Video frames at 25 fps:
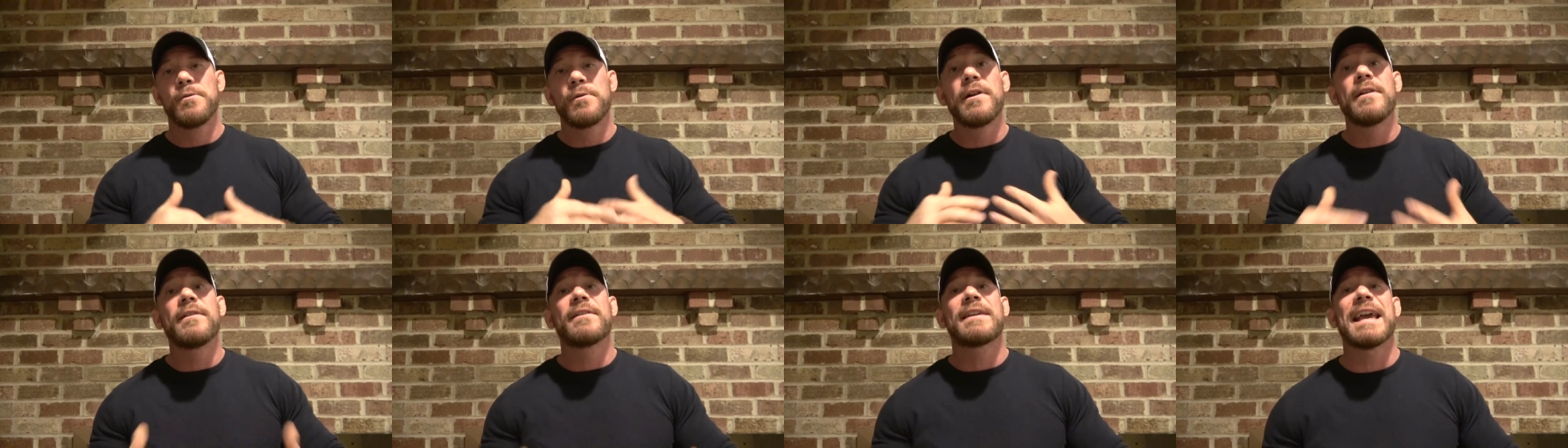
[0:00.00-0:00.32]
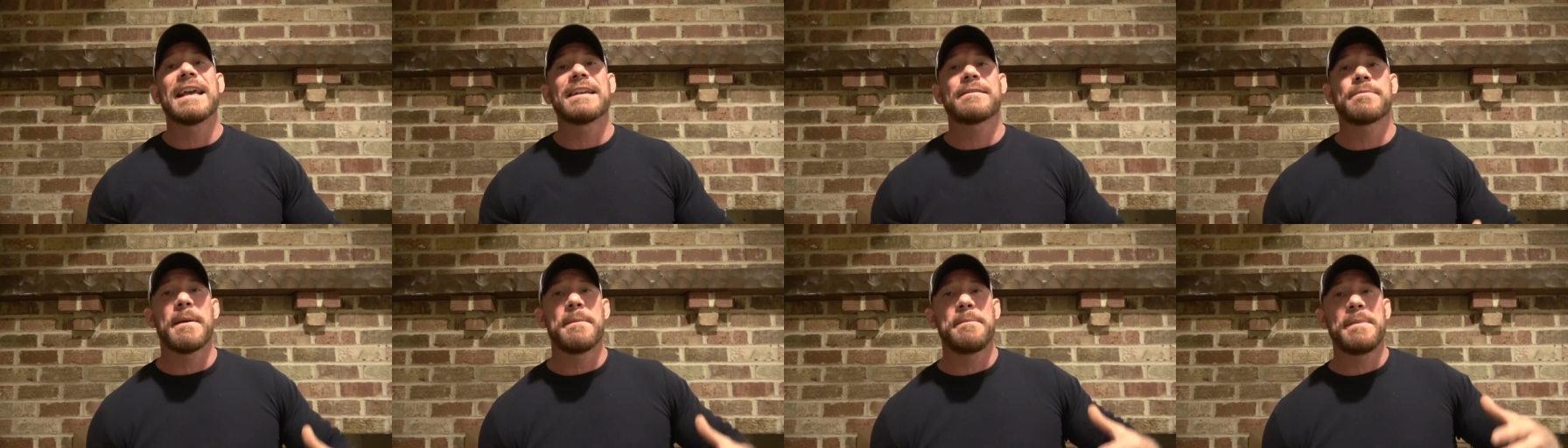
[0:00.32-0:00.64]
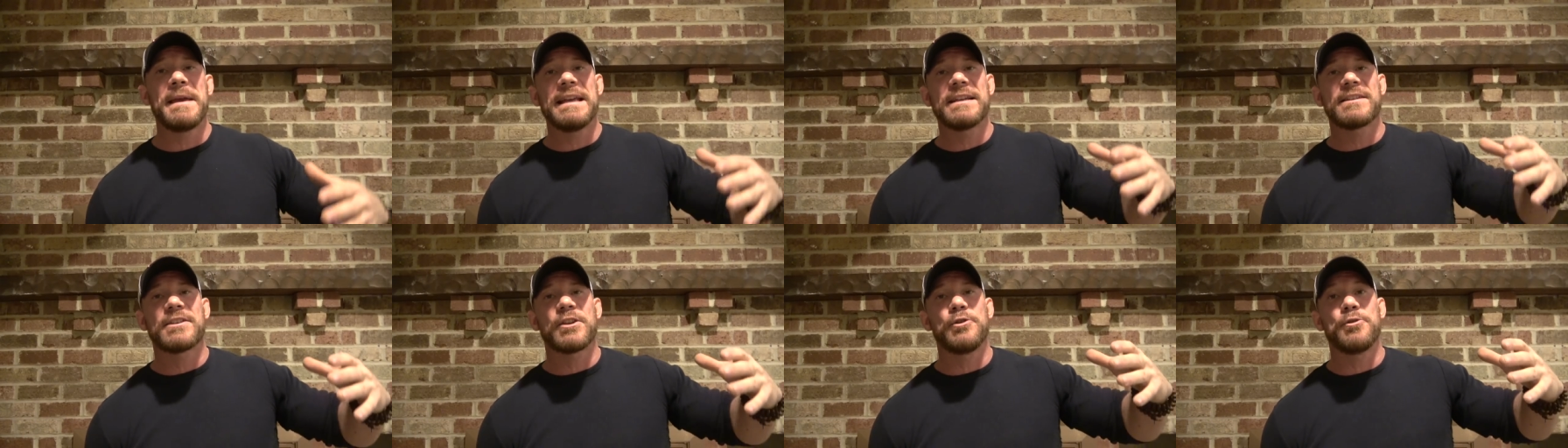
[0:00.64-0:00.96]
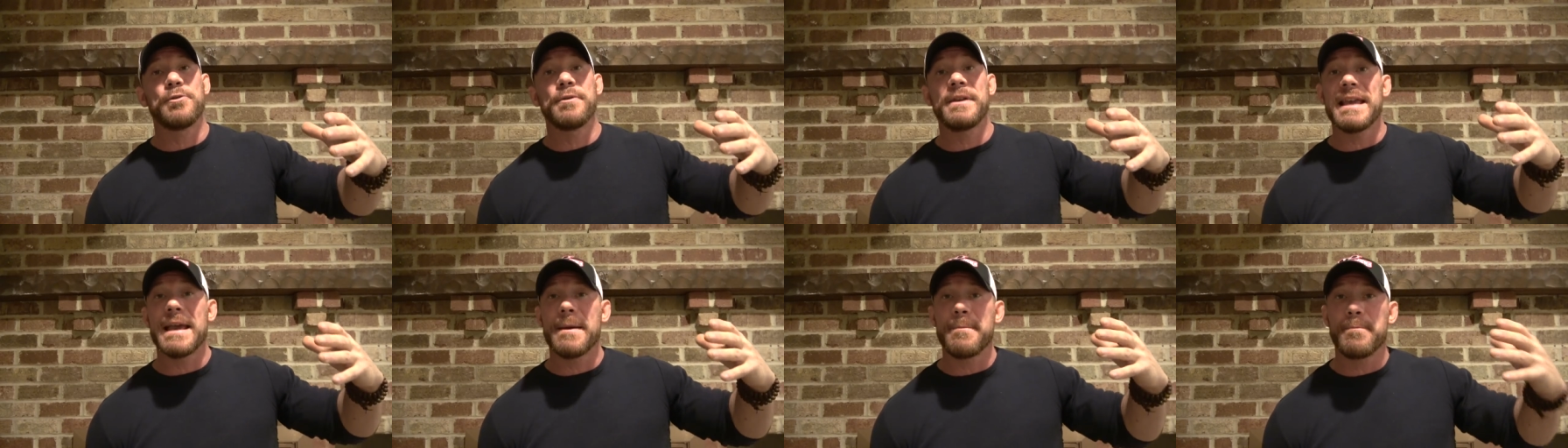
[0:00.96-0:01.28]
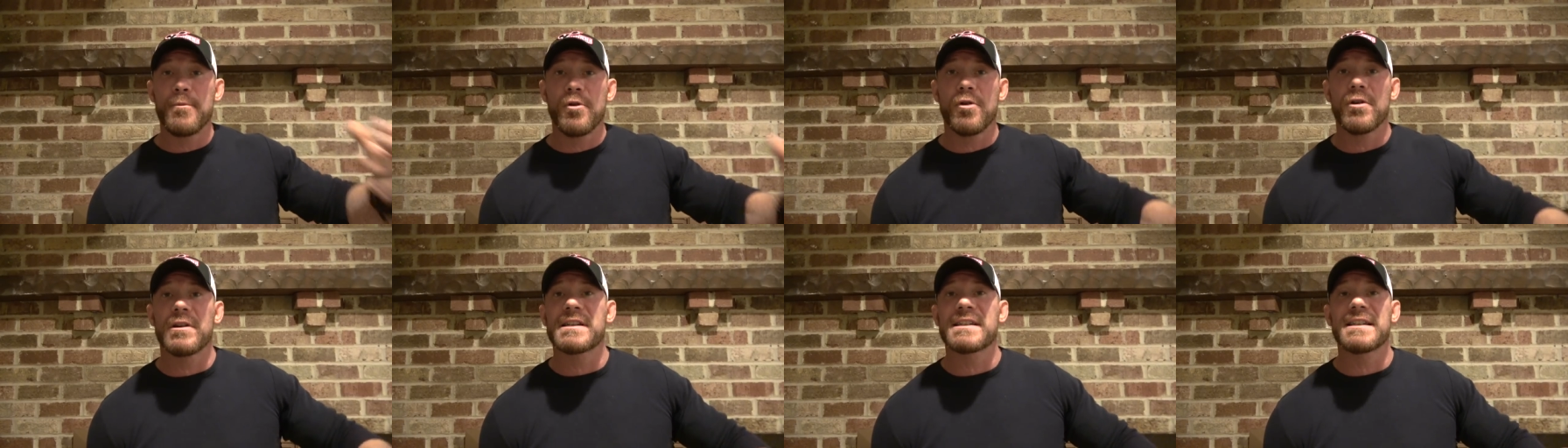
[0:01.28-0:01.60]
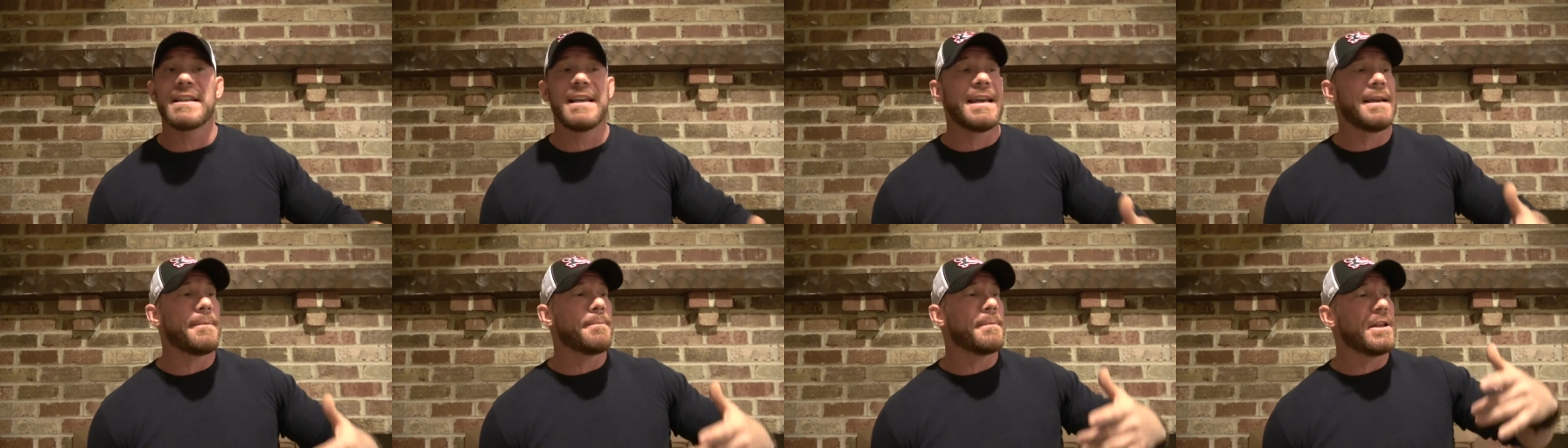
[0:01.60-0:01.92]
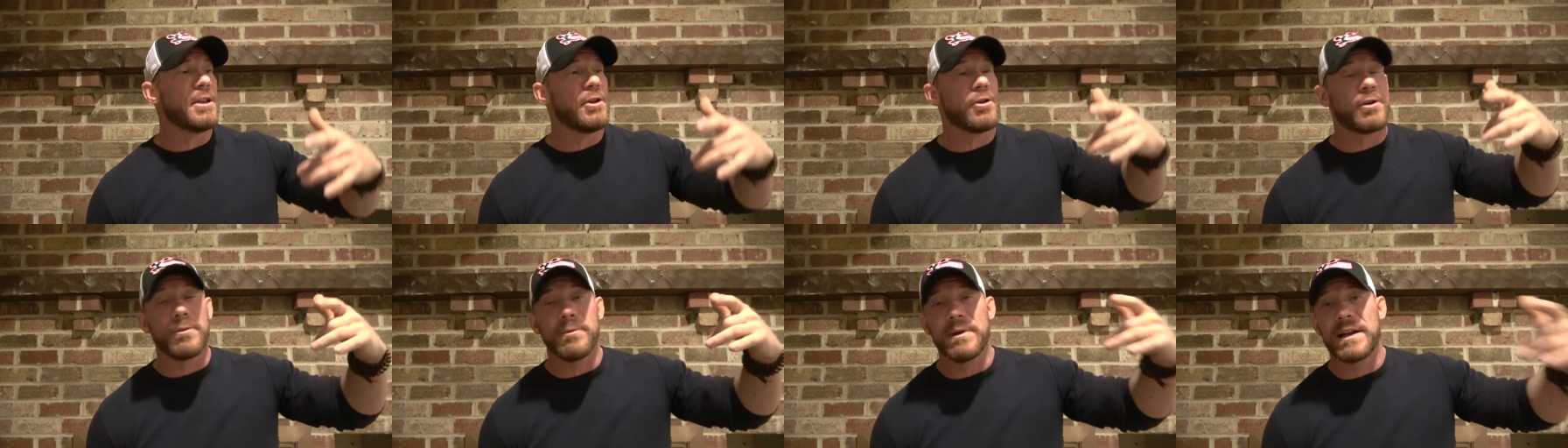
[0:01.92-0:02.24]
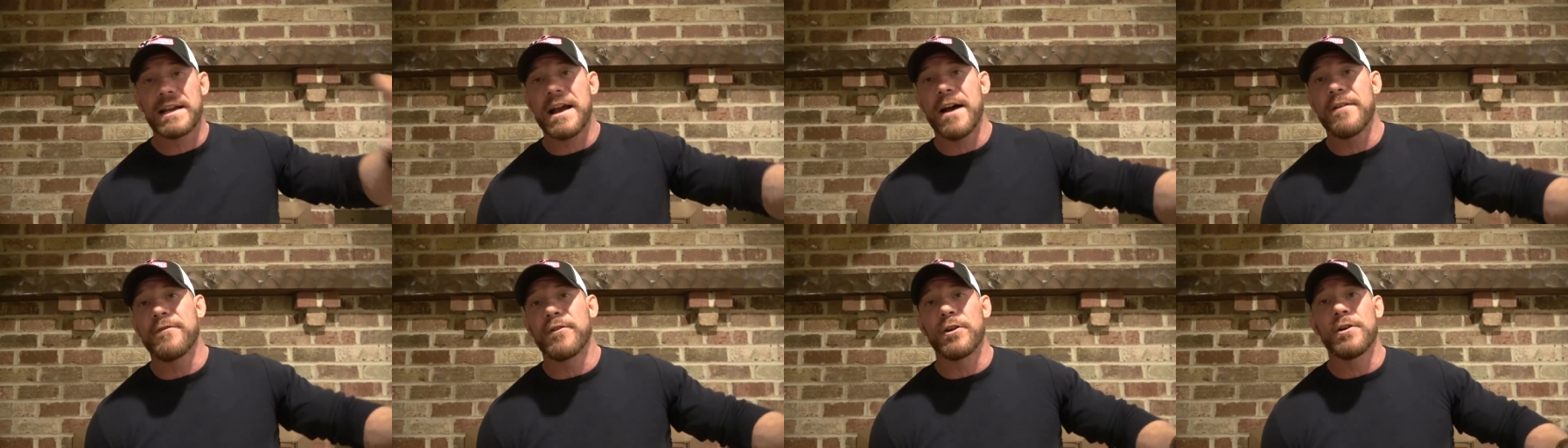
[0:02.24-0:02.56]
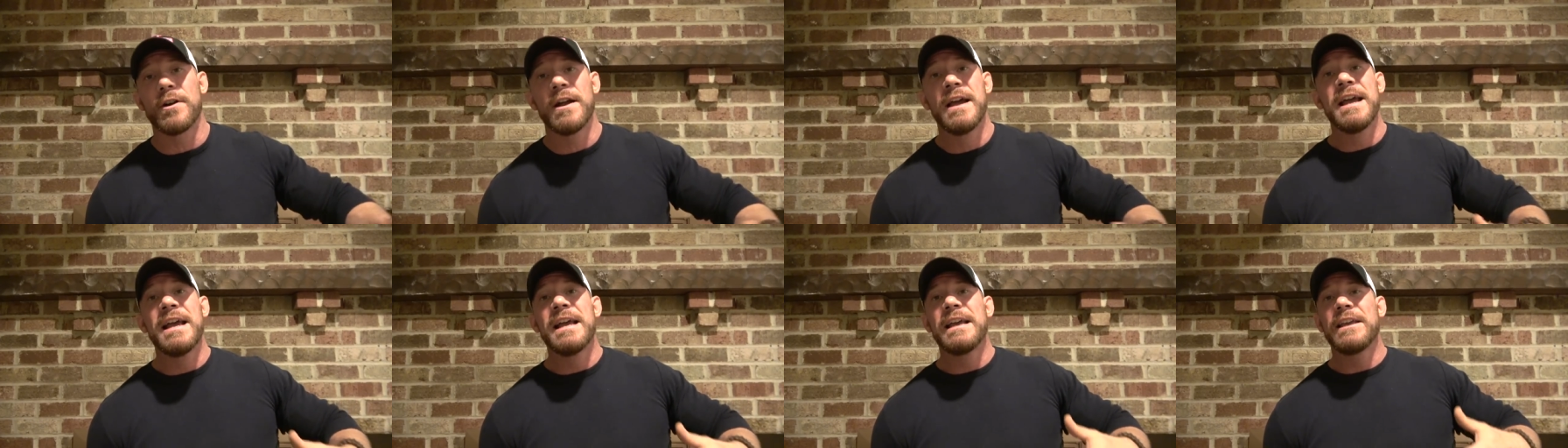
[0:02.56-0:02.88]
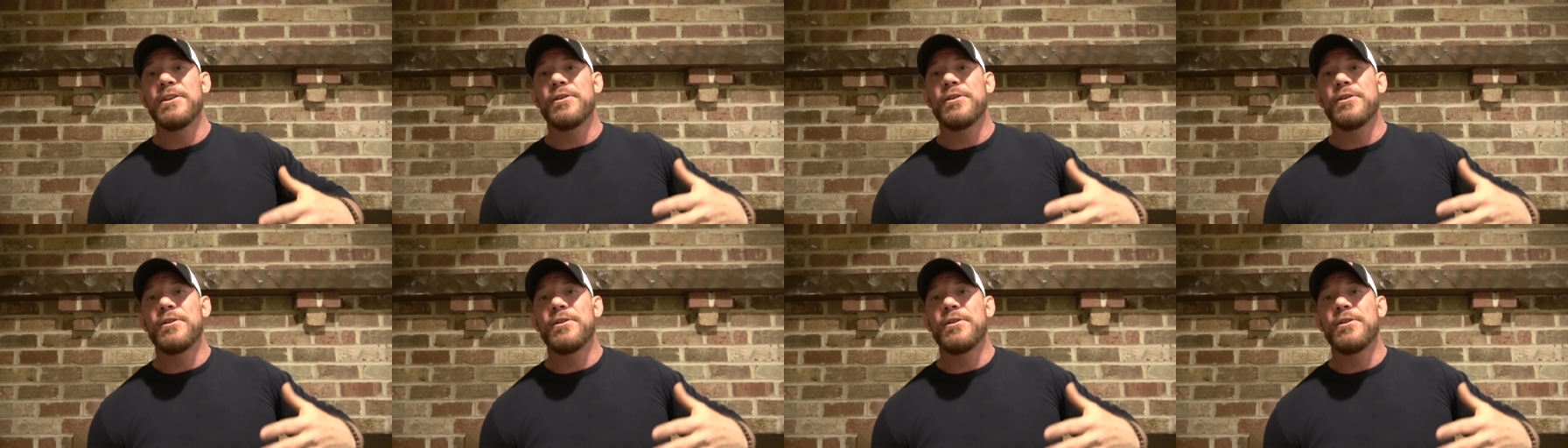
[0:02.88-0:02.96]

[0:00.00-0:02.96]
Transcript: whatever the case may be, so you can get more sleep, you can recover.